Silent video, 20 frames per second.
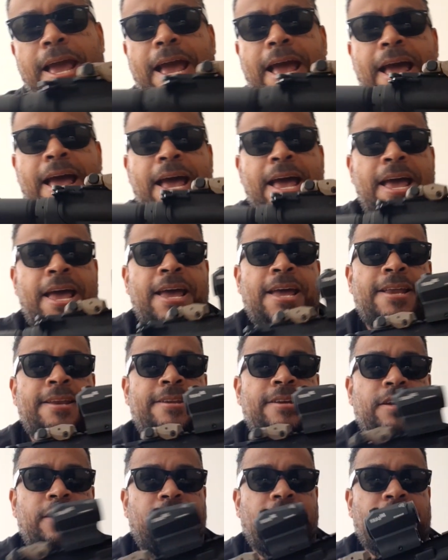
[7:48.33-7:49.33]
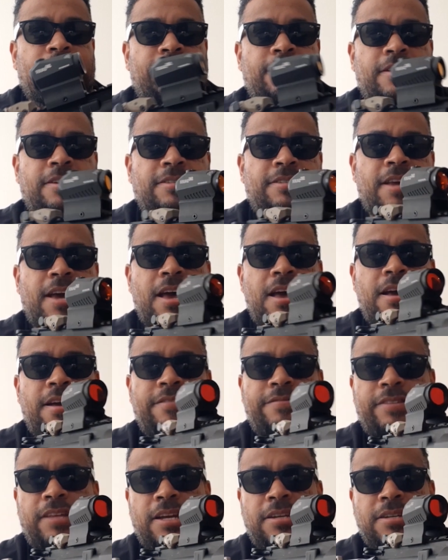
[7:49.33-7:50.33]
and it does
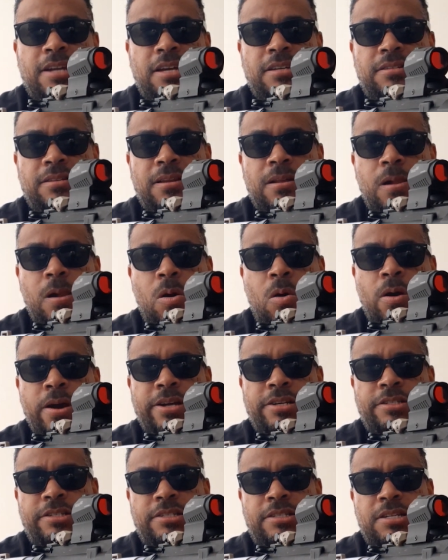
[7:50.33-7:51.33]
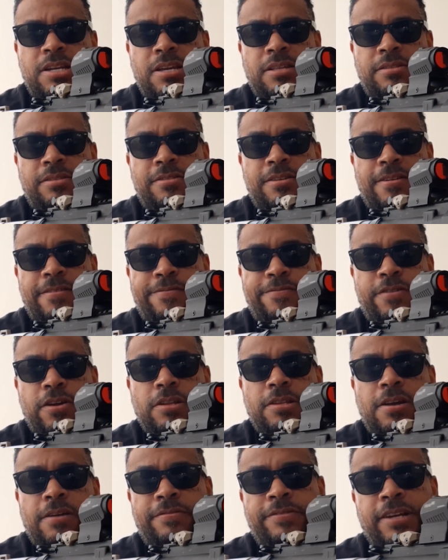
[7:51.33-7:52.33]
have that nice little orange tint to the
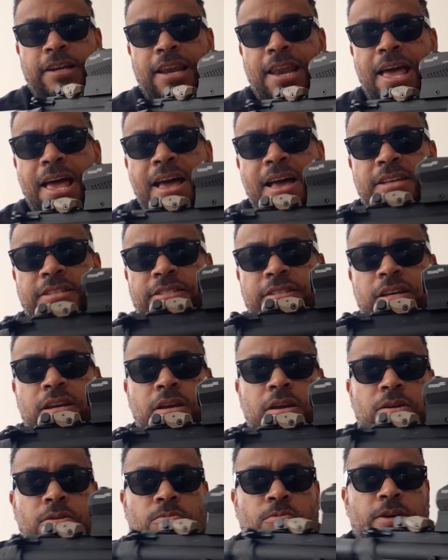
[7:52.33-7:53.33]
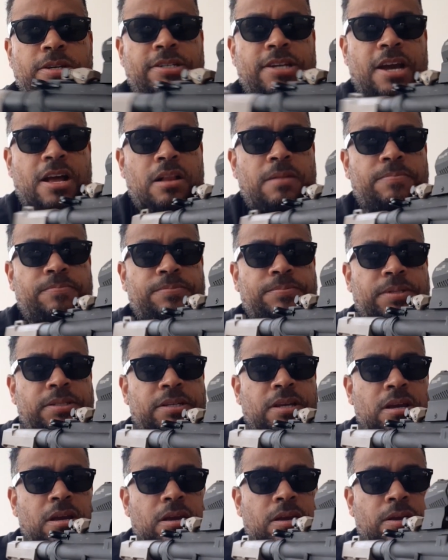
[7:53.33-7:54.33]
front of the glass, which
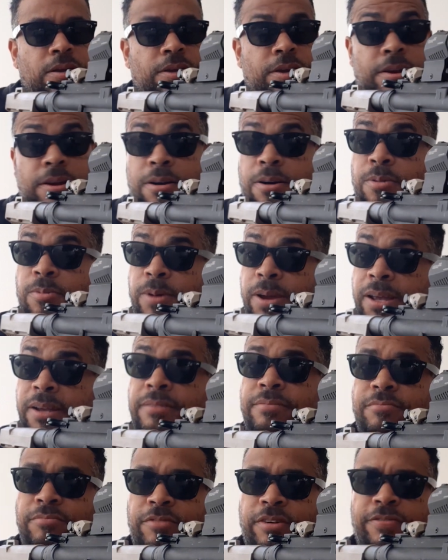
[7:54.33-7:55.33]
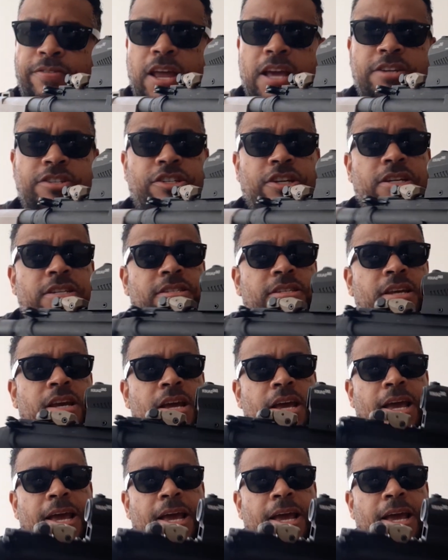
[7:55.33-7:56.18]
helps, you know, with reflections.